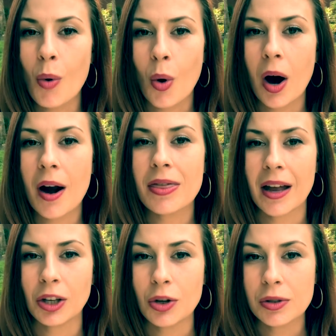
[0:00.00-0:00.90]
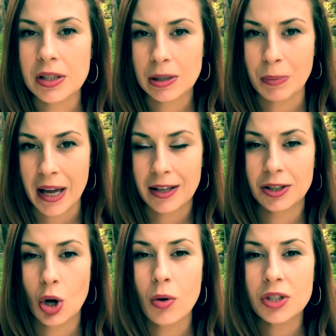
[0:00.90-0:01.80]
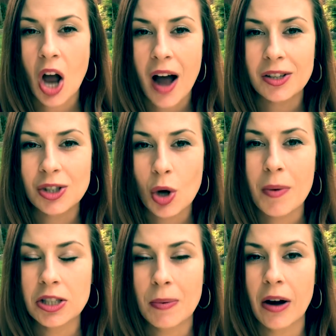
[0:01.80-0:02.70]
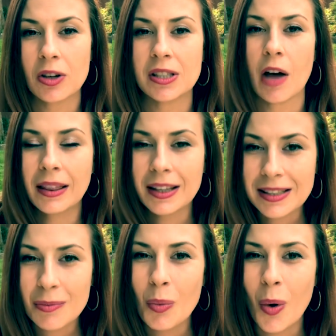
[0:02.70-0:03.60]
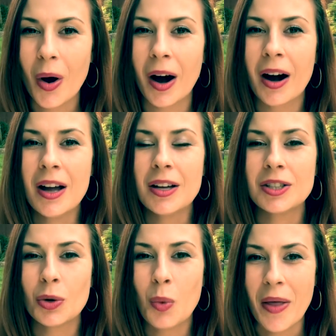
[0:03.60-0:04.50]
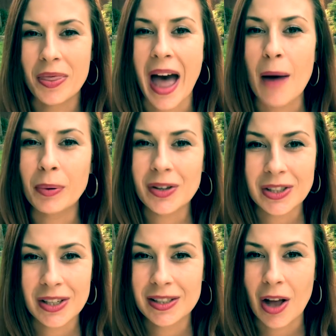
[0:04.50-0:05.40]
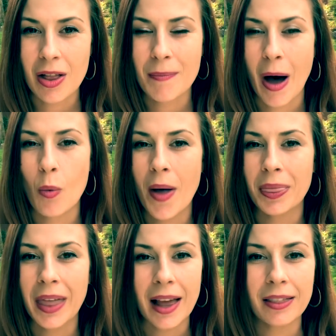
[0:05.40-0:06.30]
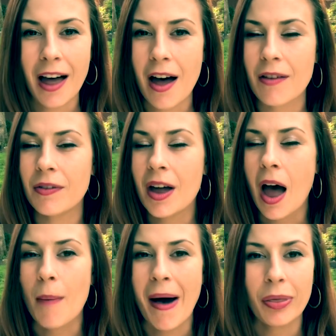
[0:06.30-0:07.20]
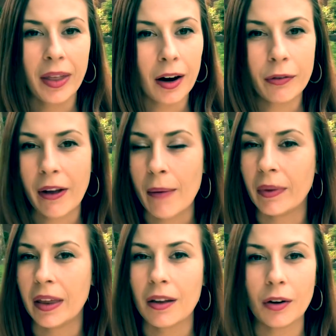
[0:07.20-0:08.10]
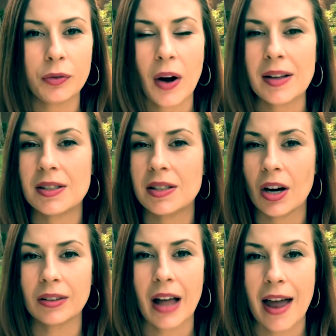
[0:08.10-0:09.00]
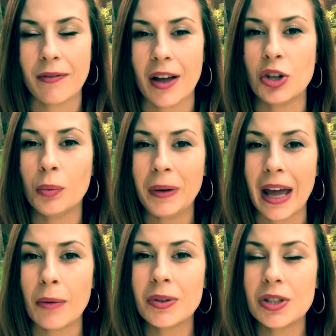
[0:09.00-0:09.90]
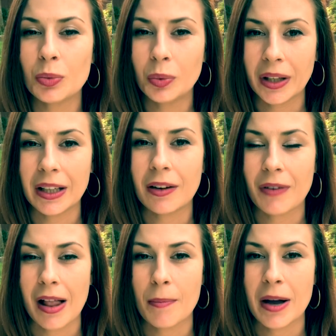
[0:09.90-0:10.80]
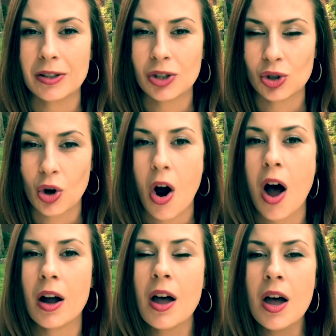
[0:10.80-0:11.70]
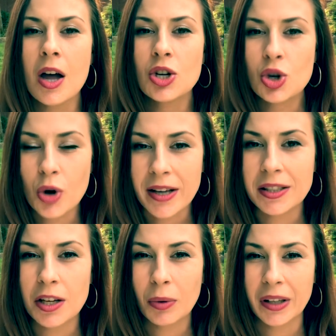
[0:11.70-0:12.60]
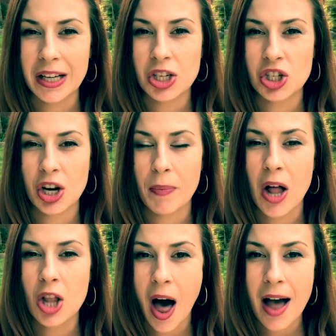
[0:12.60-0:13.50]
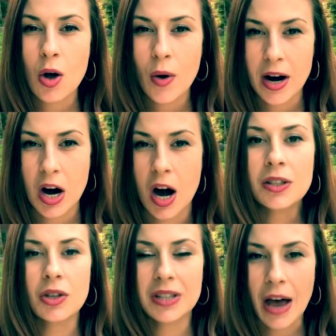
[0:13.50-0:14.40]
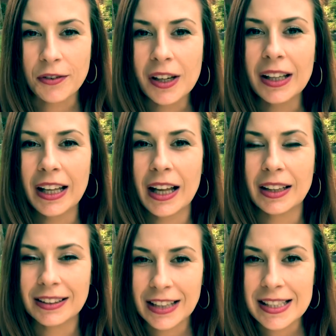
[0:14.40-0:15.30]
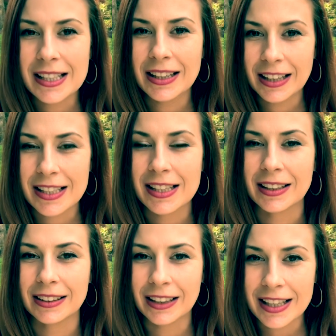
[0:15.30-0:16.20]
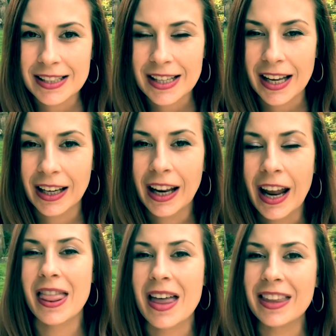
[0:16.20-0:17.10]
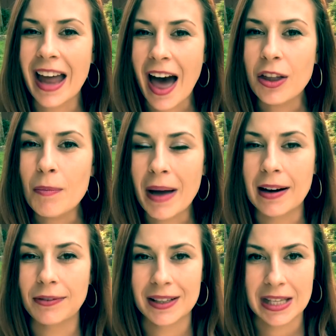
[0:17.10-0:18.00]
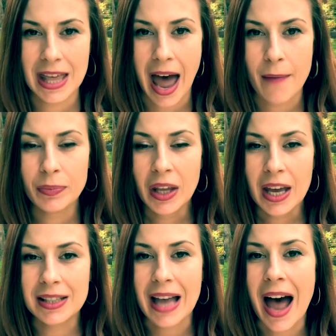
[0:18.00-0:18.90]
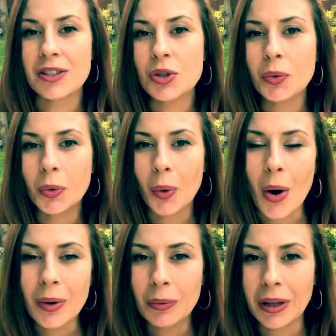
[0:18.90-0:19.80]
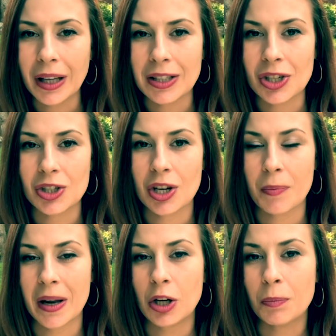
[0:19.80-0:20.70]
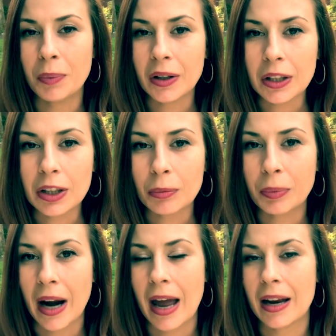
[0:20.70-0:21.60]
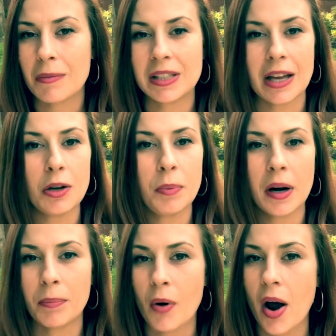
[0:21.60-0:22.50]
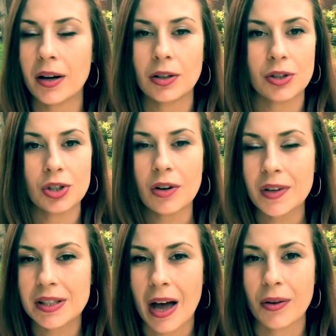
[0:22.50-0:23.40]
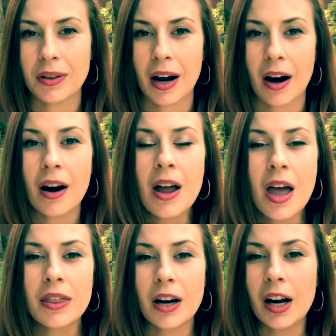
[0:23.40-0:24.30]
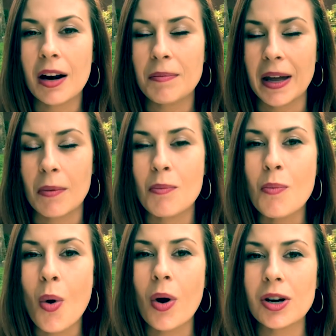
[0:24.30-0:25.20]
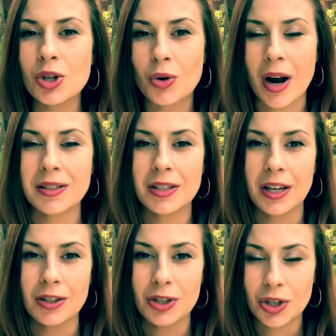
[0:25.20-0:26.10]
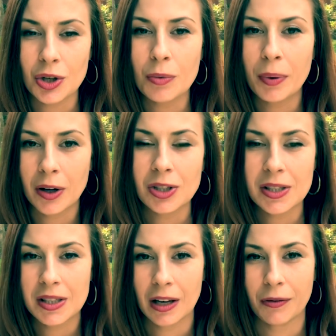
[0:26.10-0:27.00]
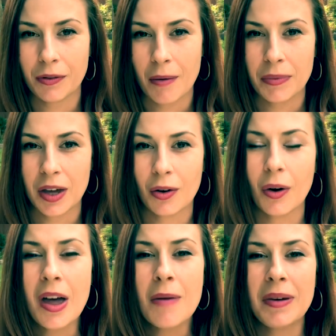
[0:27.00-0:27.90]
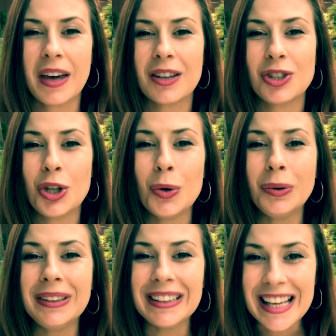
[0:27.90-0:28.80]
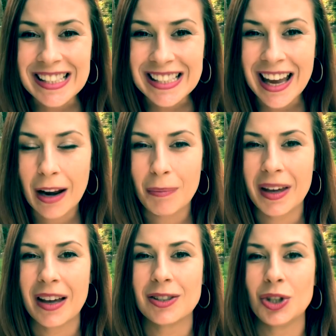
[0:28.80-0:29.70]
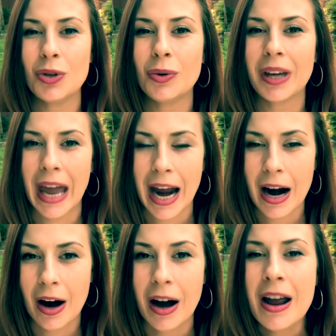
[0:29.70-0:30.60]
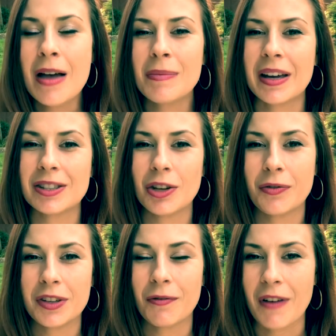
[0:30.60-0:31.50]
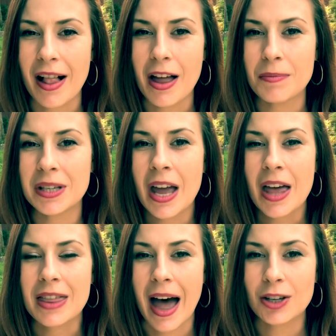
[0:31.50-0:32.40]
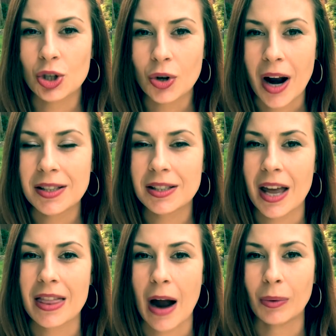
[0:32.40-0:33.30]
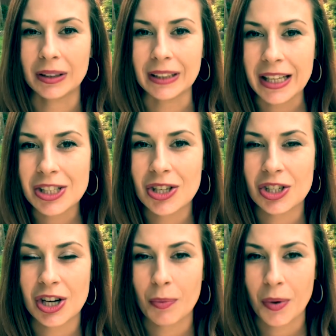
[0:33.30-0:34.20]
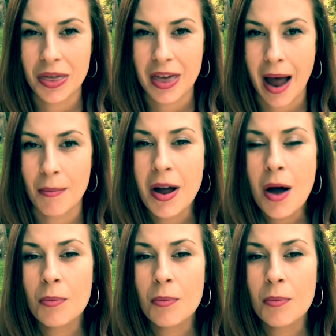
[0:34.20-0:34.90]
more than you speak. Don't talk so much about yourself. Listen more to what that person is all about, what they love, about their family, their friends, their life, and you'll be able to really develop a strong, trusting relationship a lot quicker. So definitely listen, listen, listen. And then the other benefit to that is as you grow in relationship and you're building your brand, and say you put a product or service out there, they're going to be more trusting to purchasing from you because you listen, because you care, because you've developed that trust and that relationship with them